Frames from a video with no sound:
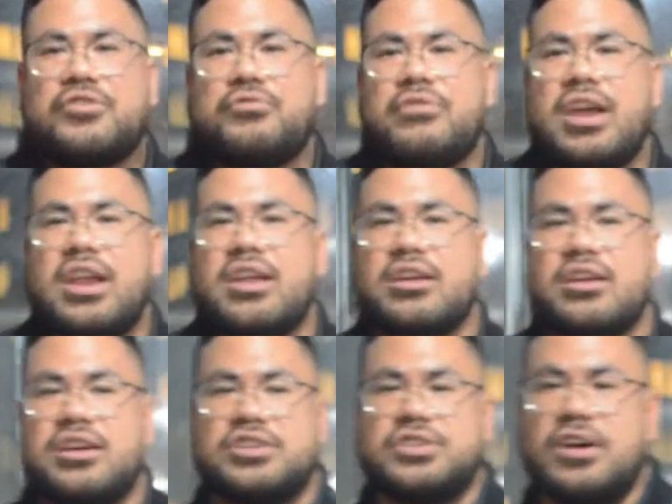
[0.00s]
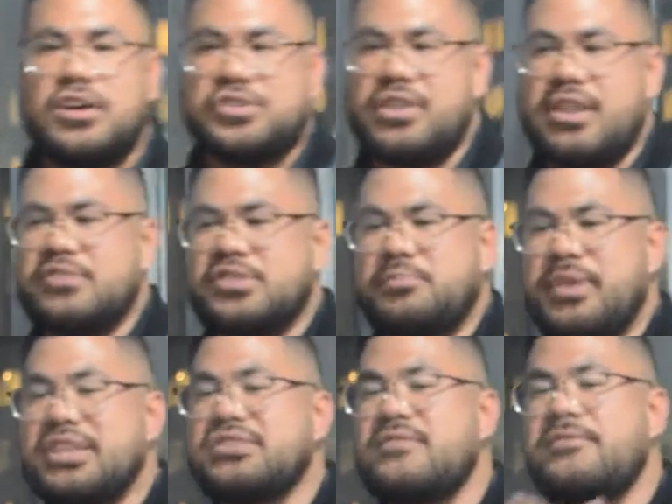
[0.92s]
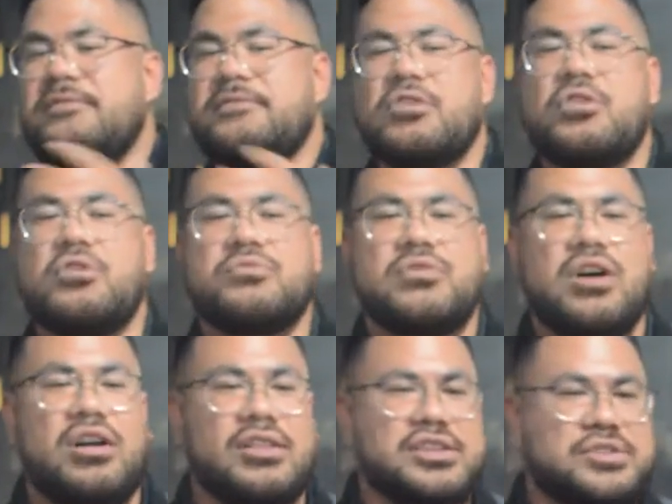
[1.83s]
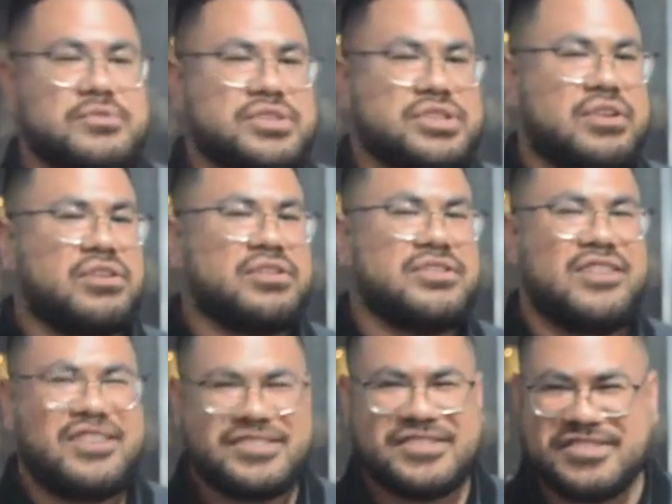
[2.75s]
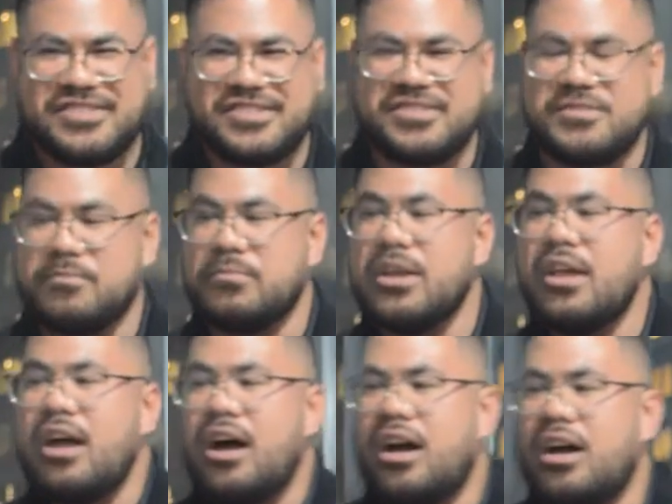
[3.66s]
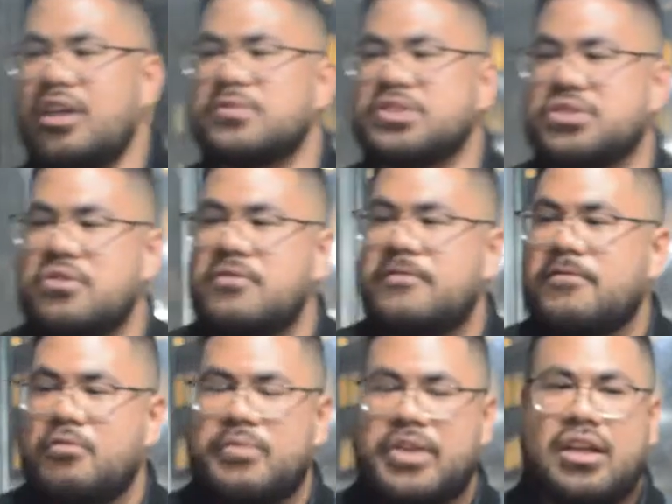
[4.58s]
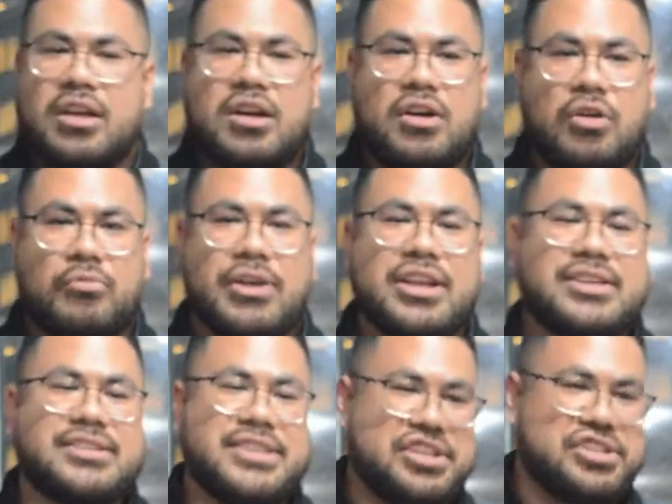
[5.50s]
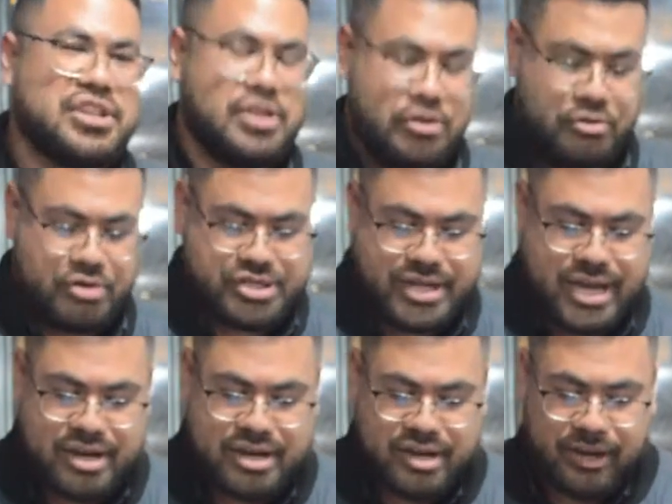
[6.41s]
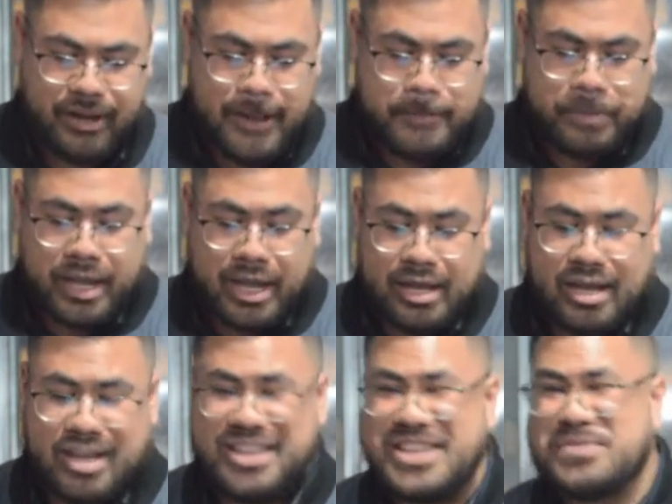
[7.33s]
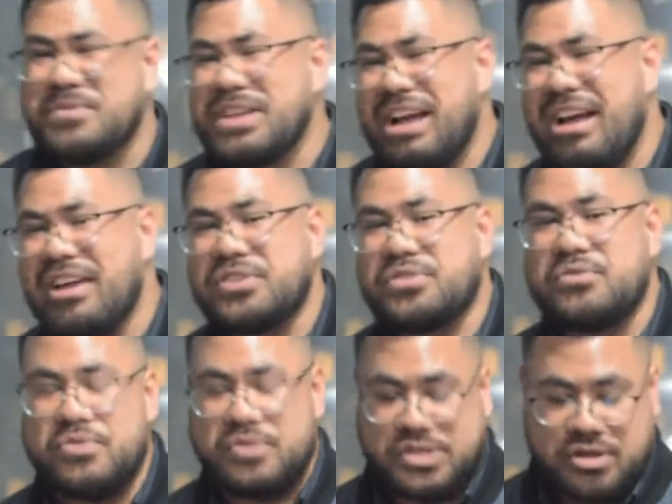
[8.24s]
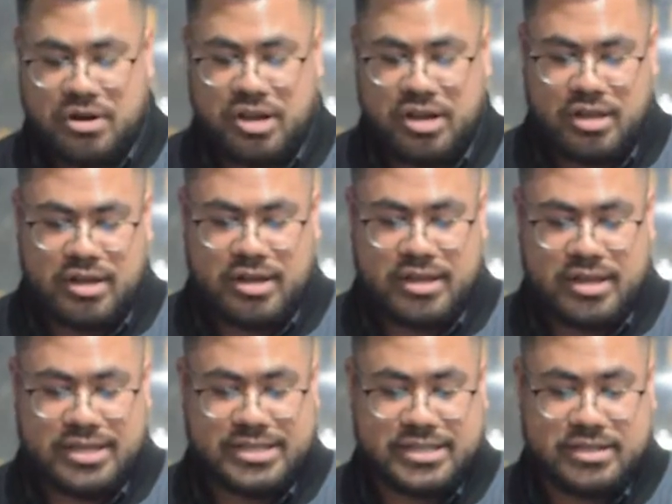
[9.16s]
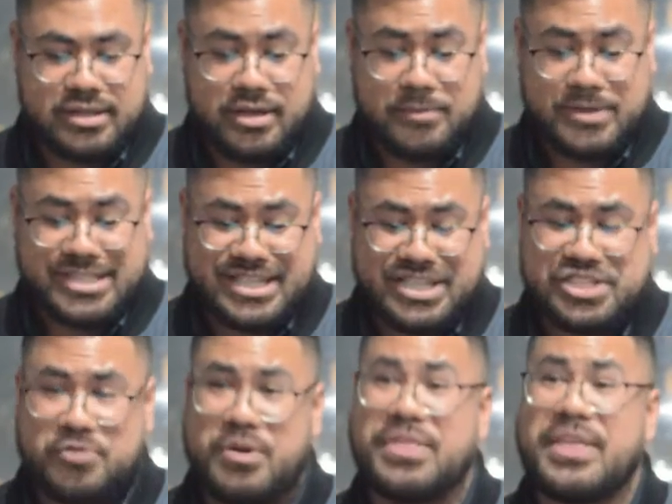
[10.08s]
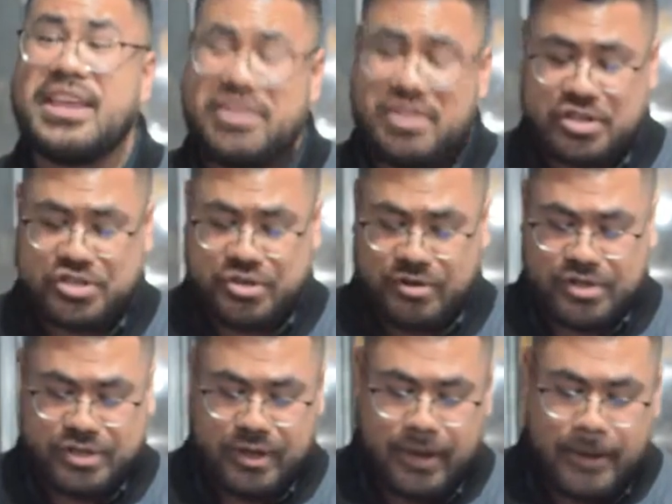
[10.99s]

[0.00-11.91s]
creating a, a, doctrine that was based off of their own knowledge. It was called Gnosticism. Uh, it was known for being a heretic teaching in Christianity and uh, these were the guys who, who started uh, this, um, this teaching within the church.